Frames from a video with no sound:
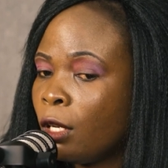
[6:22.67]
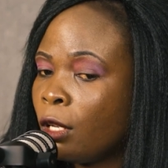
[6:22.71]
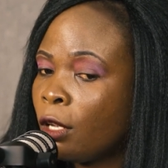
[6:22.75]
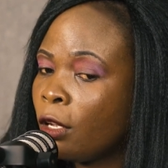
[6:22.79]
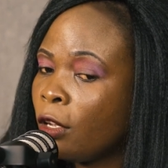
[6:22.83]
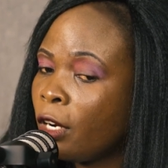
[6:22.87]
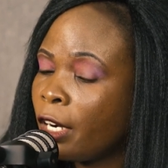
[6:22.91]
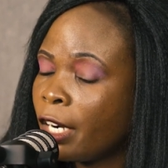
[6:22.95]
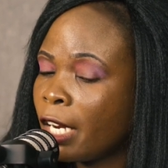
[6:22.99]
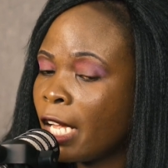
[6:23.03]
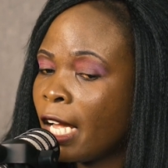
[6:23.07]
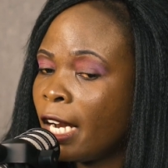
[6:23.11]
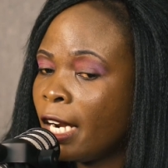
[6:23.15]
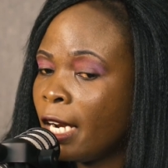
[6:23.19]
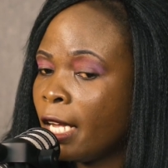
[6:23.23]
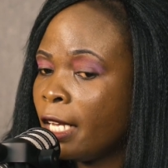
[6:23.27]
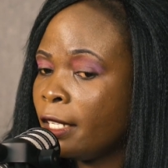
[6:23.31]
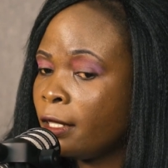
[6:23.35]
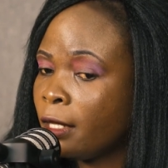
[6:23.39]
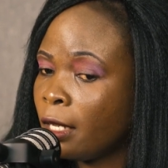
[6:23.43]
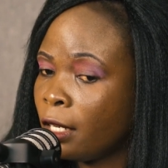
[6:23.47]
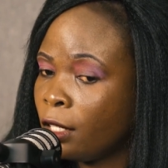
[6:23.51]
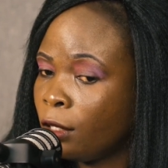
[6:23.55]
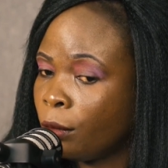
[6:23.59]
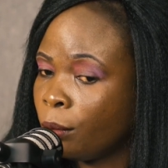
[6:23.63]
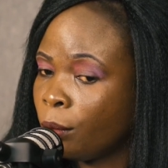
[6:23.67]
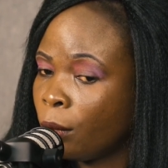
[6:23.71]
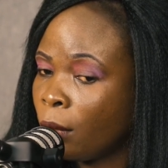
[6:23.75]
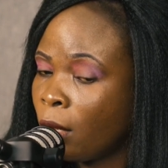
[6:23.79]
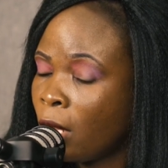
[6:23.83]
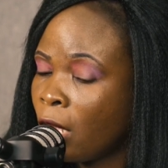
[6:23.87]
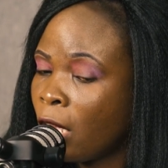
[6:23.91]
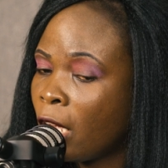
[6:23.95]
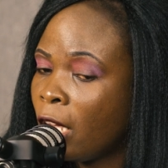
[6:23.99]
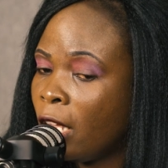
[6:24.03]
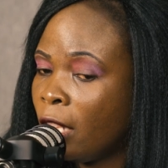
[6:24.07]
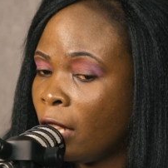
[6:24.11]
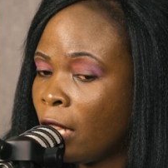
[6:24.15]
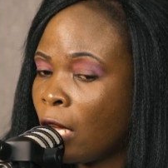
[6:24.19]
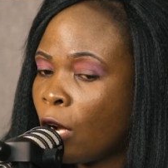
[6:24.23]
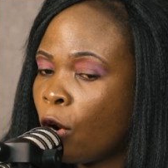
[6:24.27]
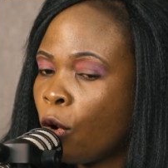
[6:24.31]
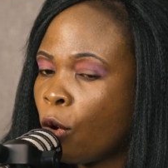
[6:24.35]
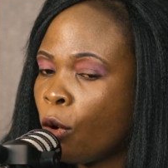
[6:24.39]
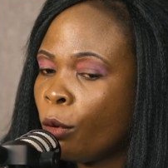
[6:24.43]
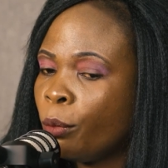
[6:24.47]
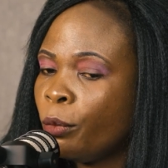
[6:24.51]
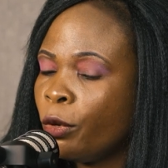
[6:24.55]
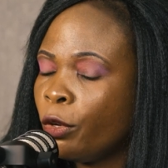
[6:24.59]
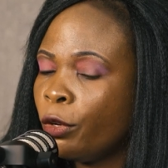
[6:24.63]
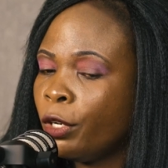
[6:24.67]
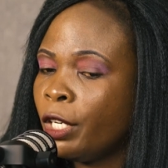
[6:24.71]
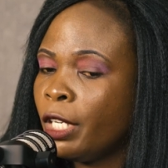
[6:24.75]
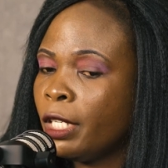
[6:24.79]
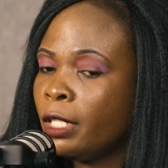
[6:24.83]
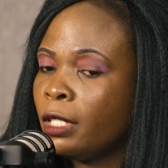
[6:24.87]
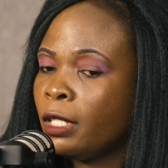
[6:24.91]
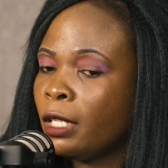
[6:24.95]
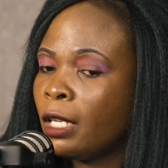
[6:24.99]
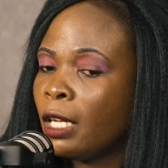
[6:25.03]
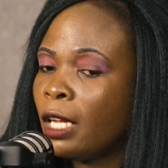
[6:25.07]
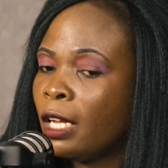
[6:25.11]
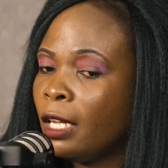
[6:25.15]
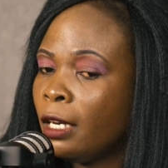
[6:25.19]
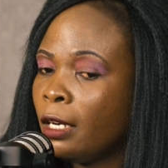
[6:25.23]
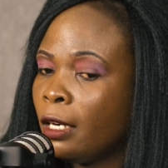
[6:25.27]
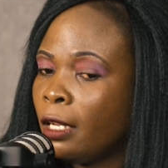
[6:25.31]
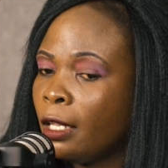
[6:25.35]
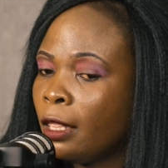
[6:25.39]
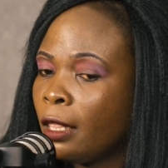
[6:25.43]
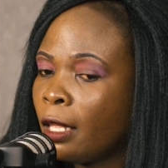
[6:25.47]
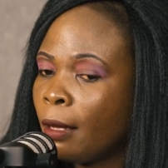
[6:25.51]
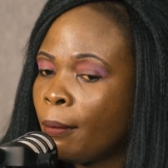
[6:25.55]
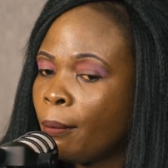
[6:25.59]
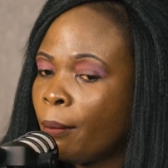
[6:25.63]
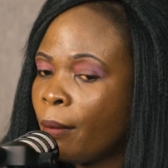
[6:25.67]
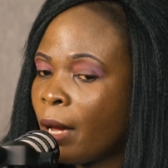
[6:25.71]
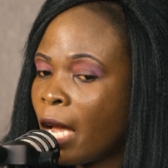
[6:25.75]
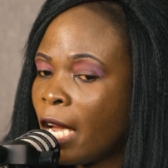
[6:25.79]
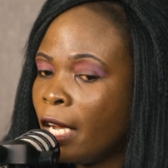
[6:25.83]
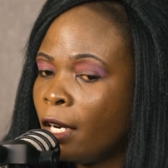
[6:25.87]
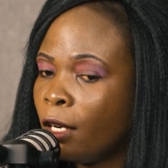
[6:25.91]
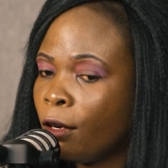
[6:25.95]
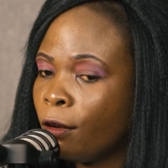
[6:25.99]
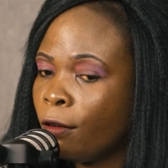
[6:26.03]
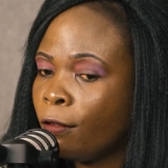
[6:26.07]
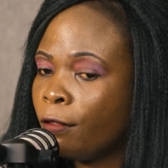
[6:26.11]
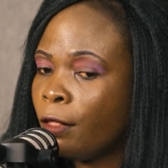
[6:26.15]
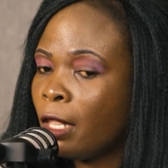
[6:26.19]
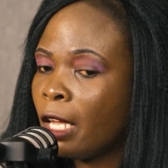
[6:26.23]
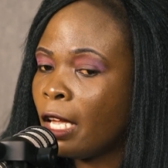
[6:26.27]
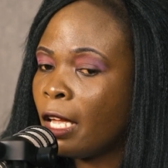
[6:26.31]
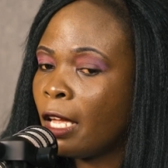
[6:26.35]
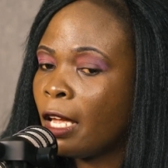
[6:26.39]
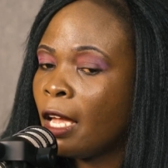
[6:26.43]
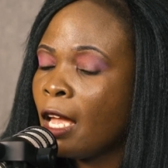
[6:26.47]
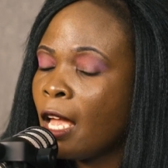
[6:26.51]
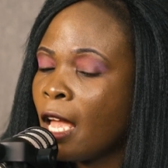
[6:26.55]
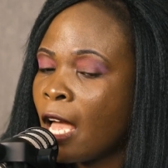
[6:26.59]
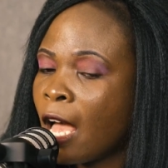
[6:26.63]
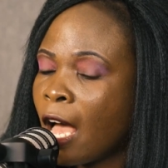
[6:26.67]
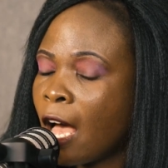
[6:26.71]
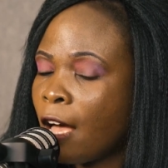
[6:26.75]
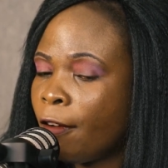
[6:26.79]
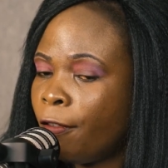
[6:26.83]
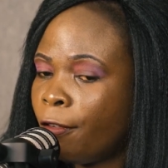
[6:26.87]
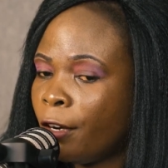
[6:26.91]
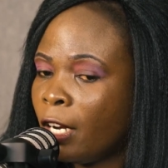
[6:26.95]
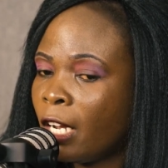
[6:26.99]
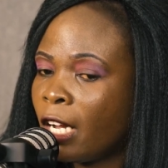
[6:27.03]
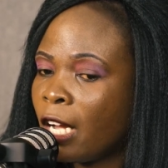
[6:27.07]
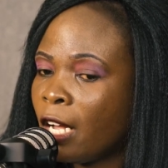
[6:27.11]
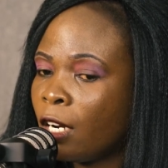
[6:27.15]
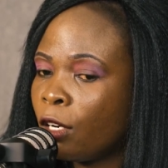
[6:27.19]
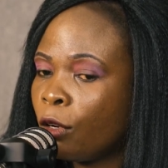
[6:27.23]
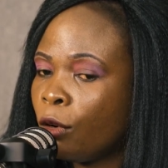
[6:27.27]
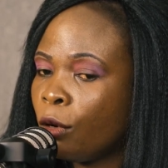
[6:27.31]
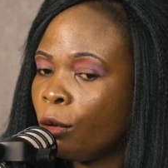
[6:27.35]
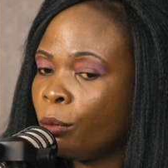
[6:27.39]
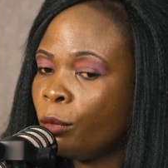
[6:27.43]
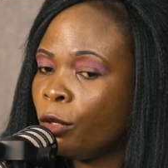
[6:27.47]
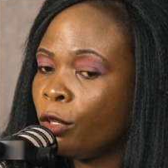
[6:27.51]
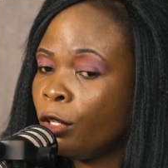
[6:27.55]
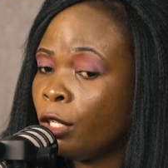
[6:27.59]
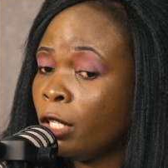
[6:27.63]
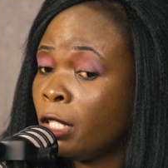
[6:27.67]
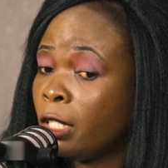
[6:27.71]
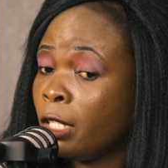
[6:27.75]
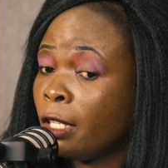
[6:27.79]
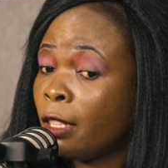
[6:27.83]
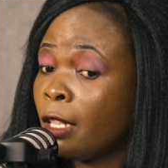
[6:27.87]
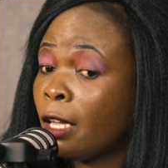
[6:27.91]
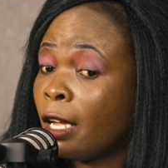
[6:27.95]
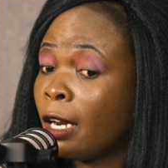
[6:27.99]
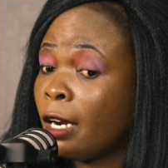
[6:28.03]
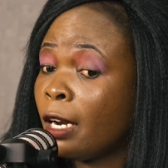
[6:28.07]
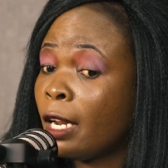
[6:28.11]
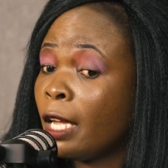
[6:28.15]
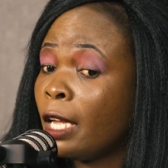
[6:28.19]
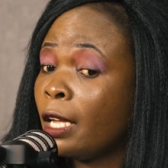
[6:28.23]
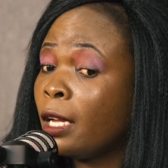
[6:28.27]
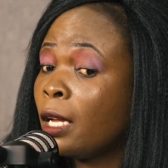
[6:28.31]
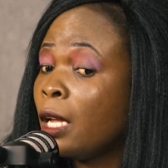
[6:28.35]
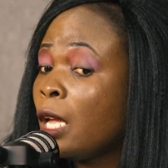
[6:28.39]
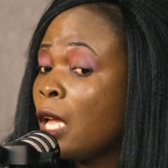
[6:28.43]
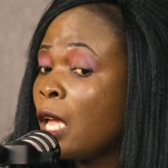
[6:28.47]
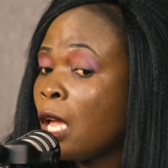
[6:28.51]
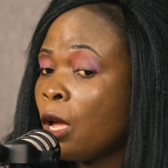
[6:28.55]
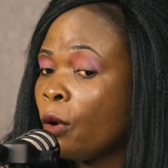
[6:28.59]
You realize that in the community and in the mind of the African community, they're like,